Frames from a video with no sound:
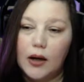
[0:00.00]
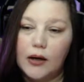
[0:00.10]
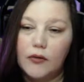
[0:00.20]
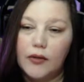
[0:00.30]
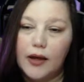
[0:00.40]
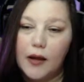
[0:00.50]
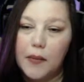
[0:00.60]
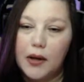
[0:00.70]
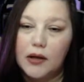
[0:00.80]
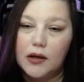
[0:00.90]
I don't think I
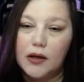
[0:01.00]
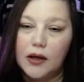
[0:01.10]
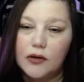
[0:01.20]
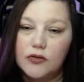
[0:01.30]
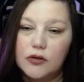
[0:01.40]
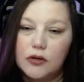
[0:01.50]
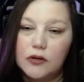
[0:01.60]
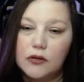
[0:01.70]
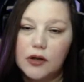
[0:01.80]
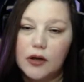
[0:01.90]
made any extra,
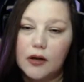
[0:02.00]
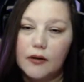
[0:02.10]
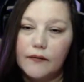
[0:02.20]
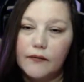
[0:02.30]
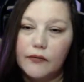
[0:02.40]
did I?